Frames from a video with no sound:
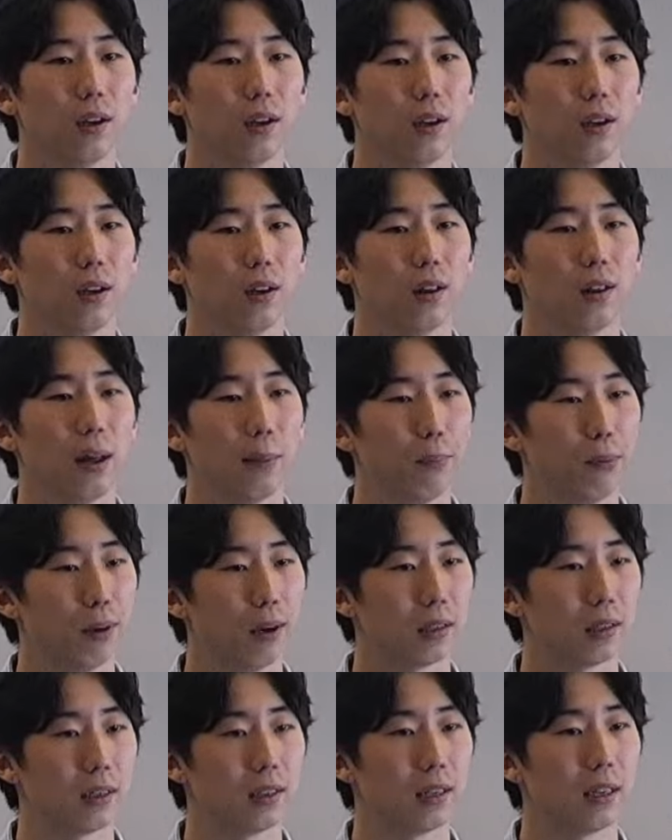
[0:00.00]
their
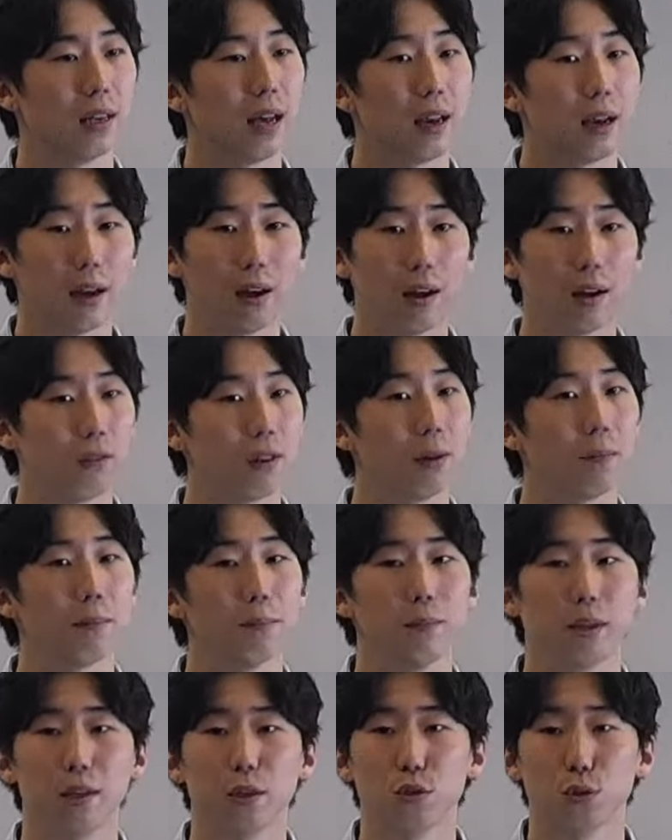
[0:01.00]
presence and have them
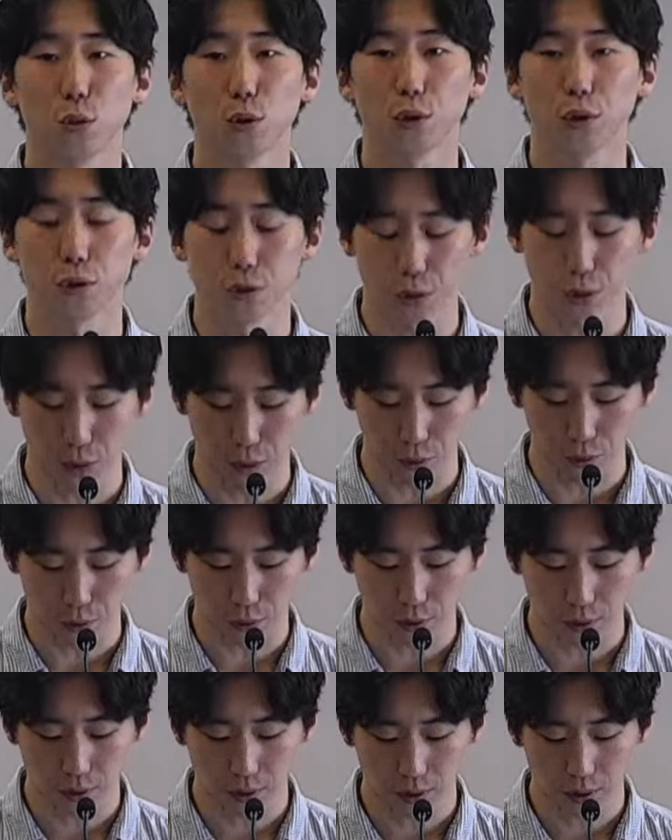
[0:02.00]
enjoy you,
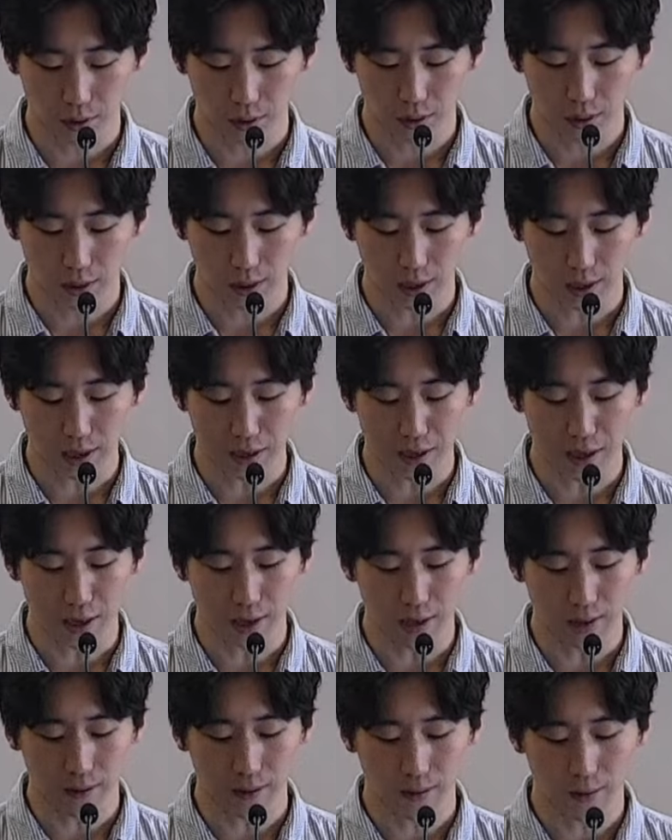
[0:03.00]
and
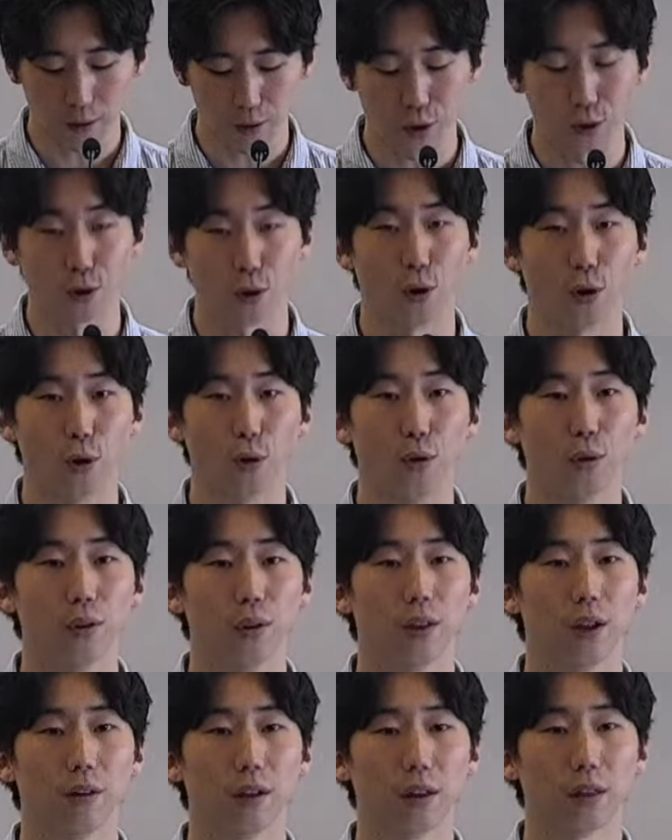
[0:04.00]
yet you know
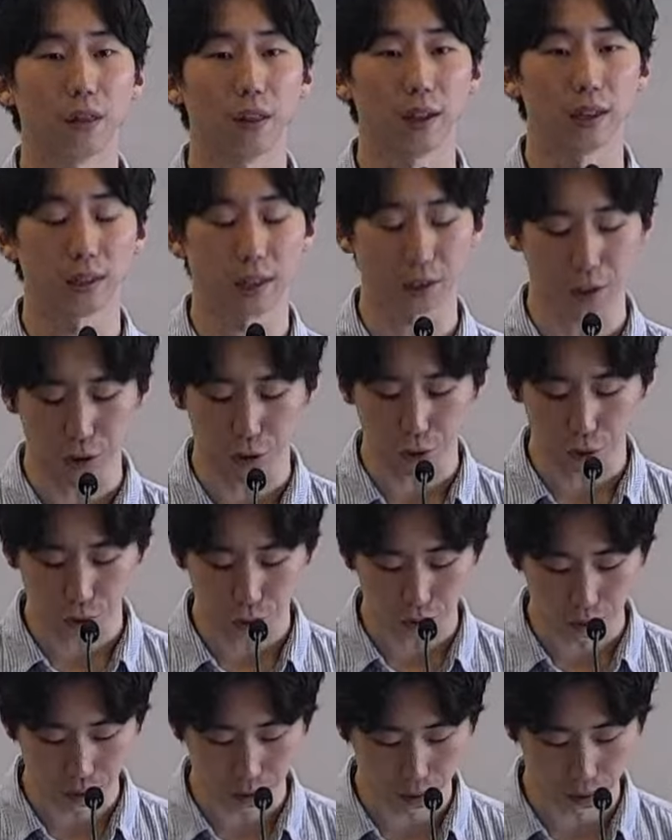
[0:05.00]
there are things that you
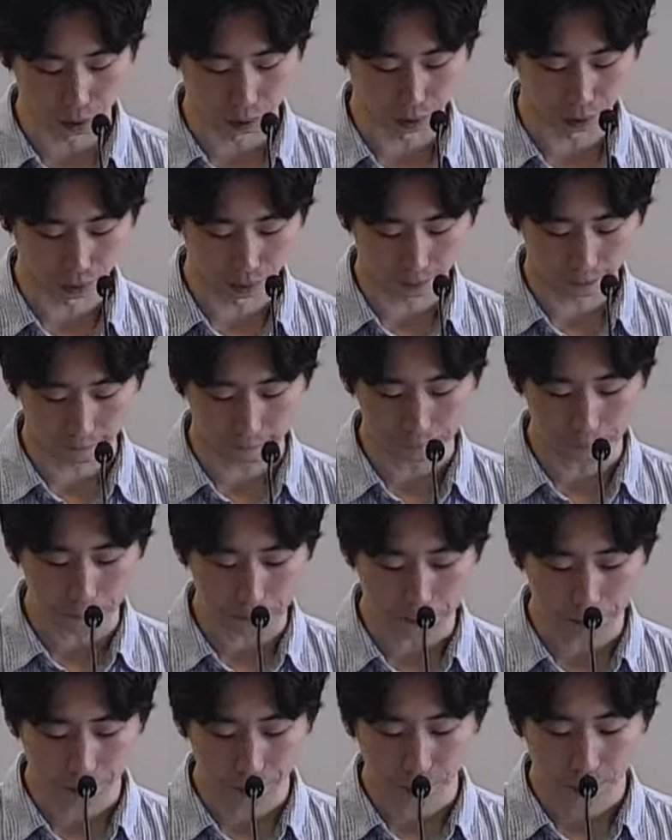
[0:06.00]
shouldn't do.
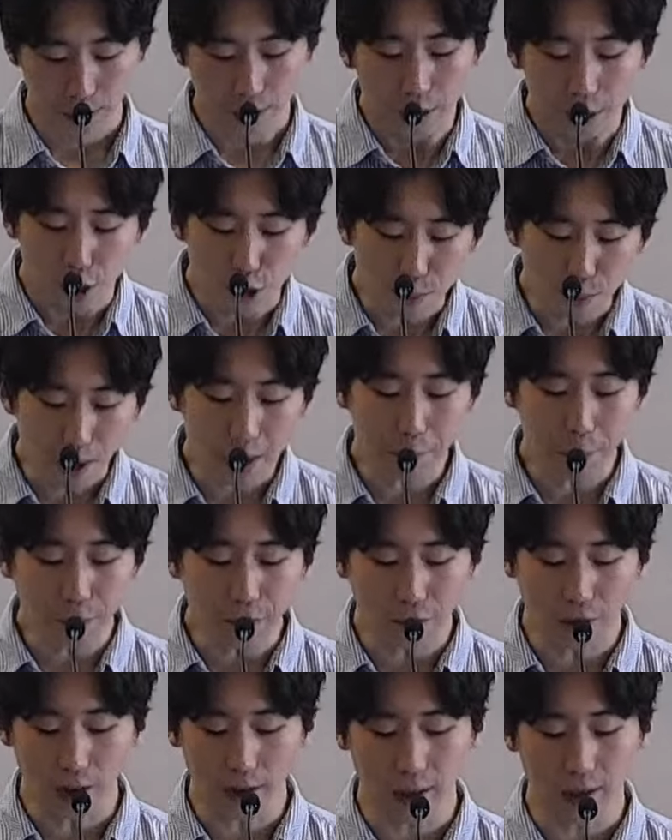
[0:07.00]
You might be
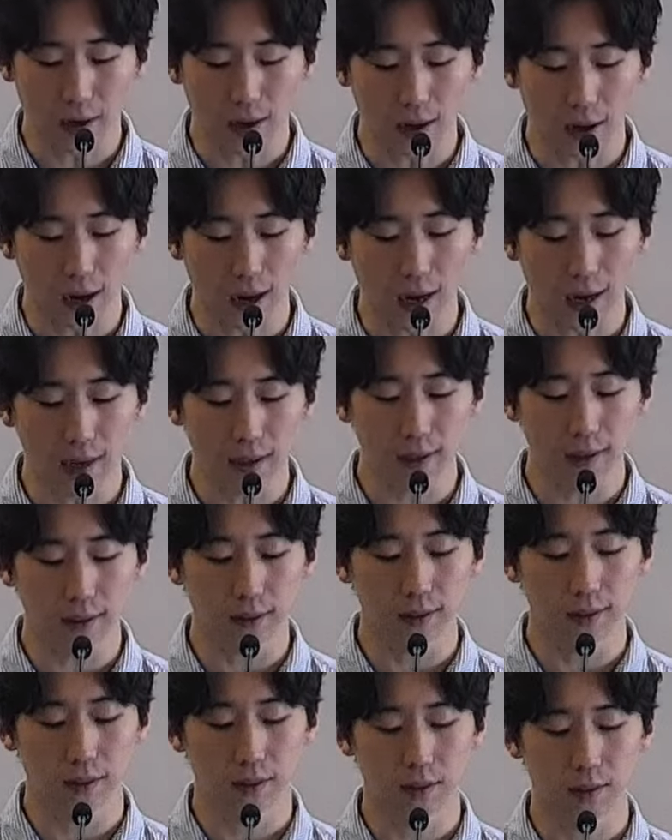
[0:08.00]
finding it hard
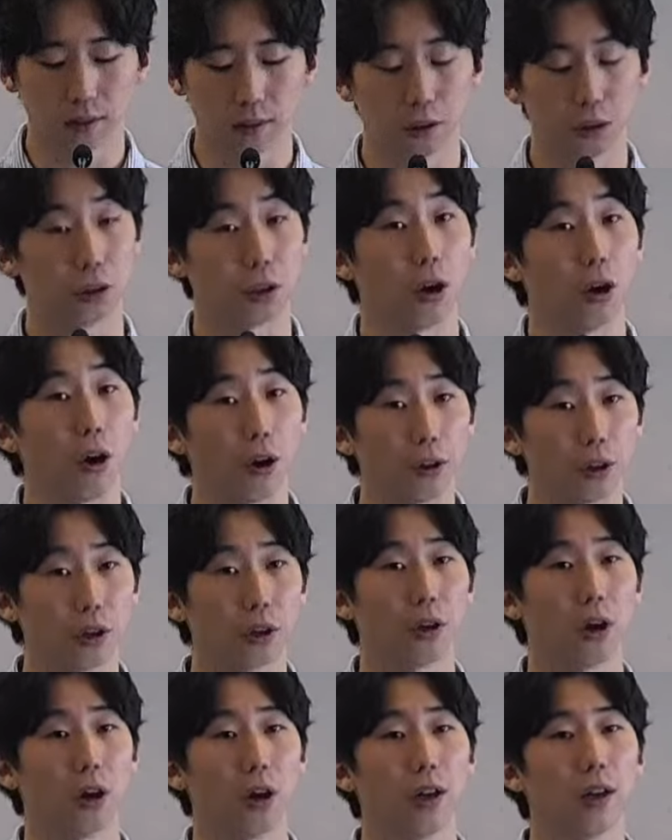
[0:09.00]
to honor
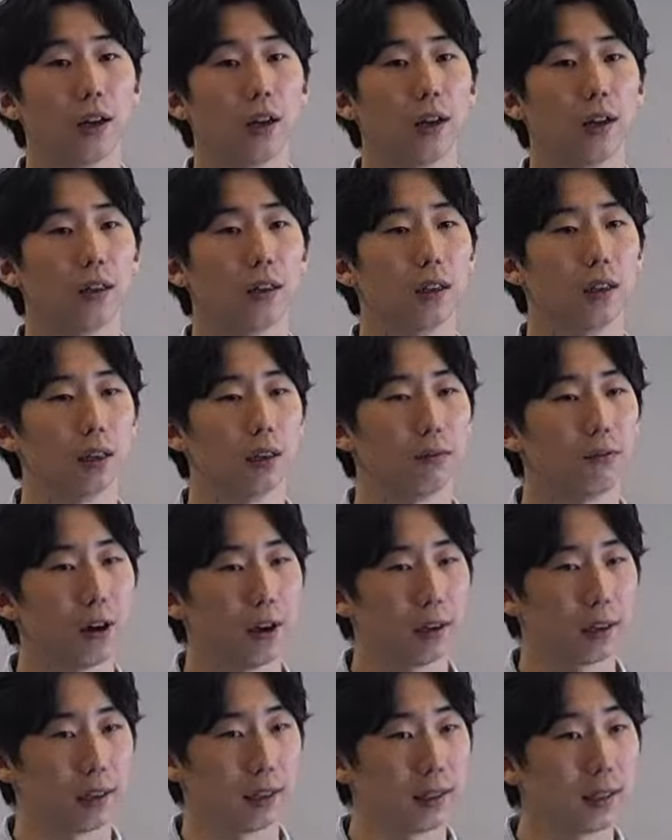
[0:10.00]
God and, and
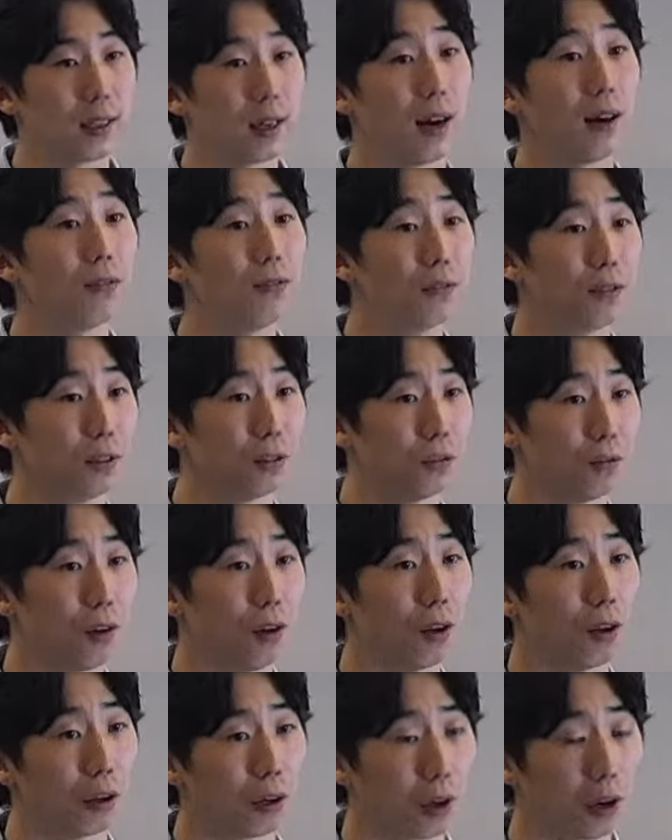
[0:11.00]
finding it tough to
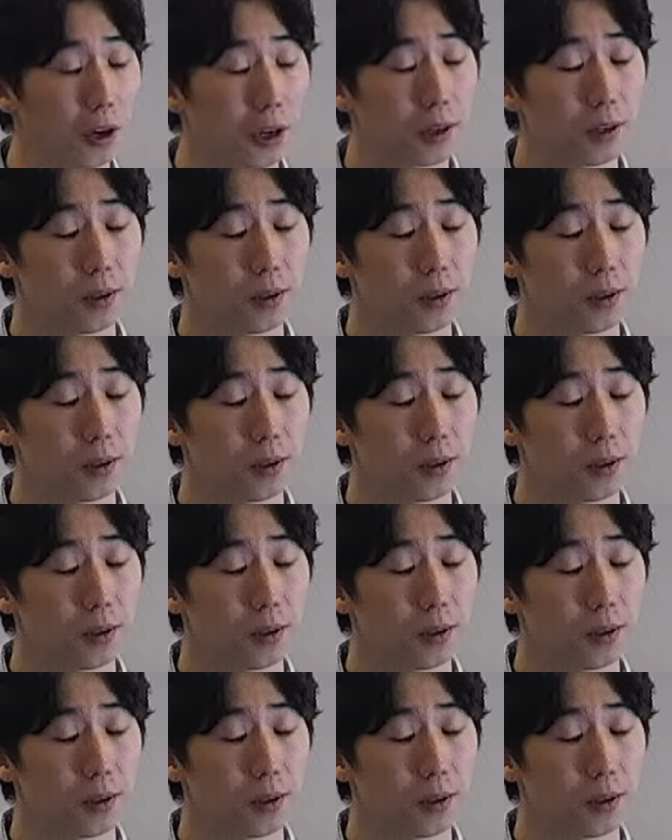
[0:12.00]
follow God